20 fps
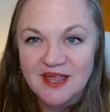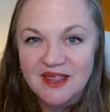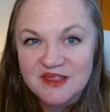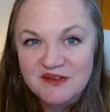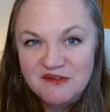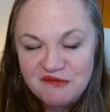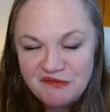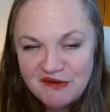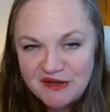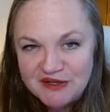
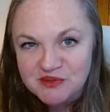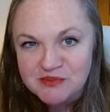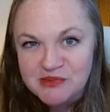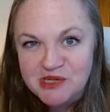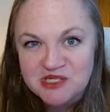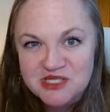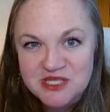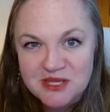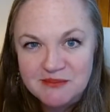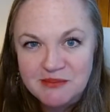The Federal
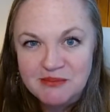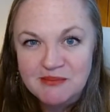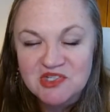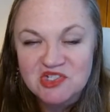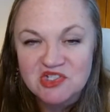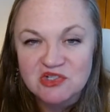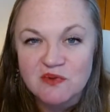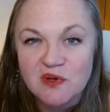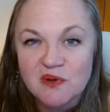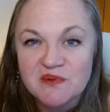Maritime
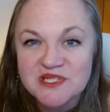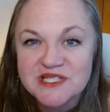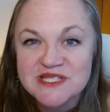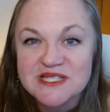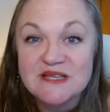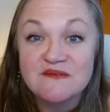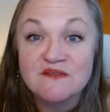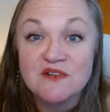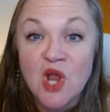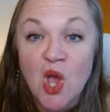Commission will
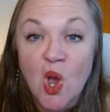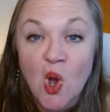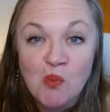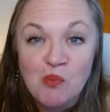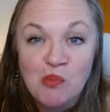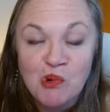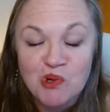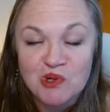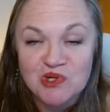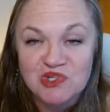receive no
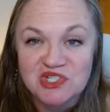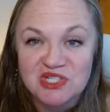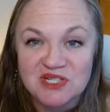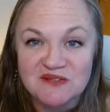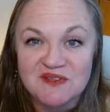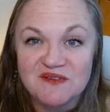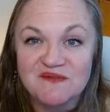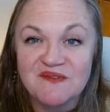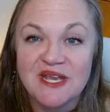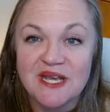portion
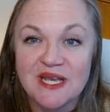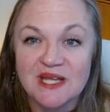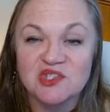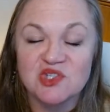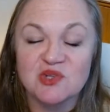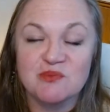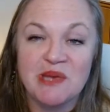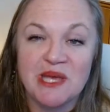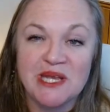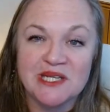of the
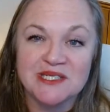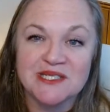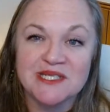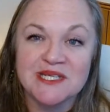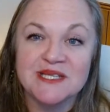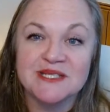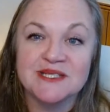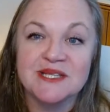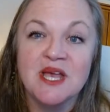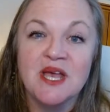financial
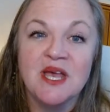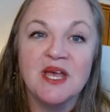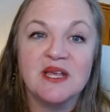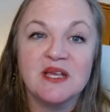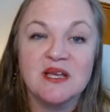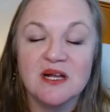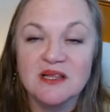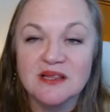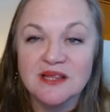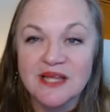penalties
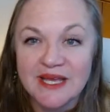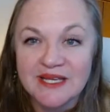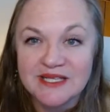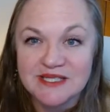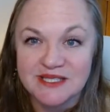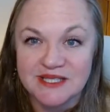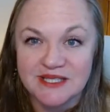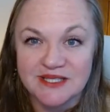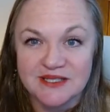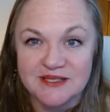
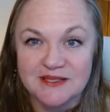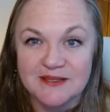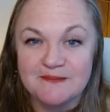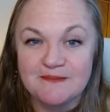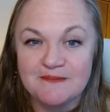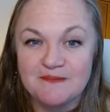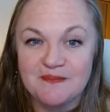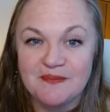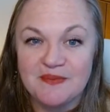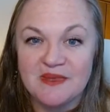collected.
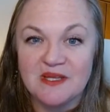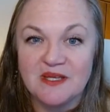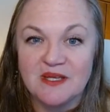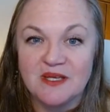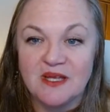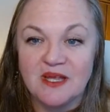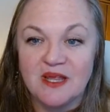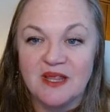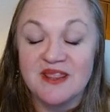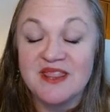
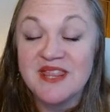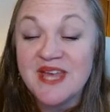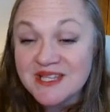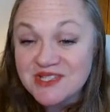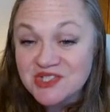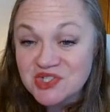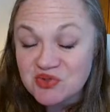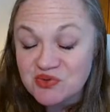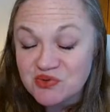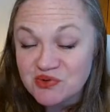
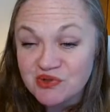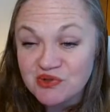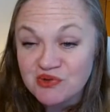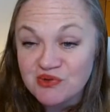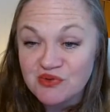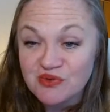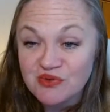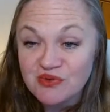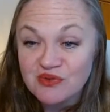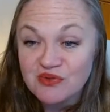That's
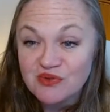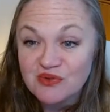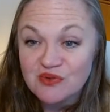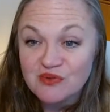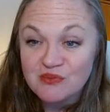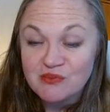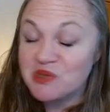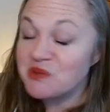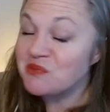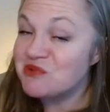true
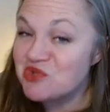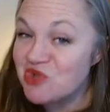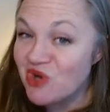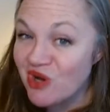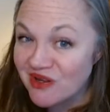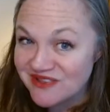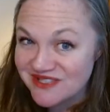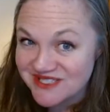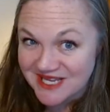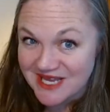pretty much
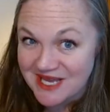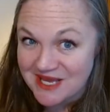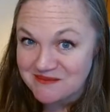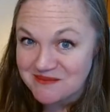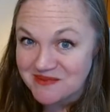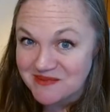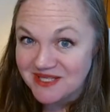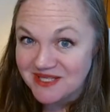all the time.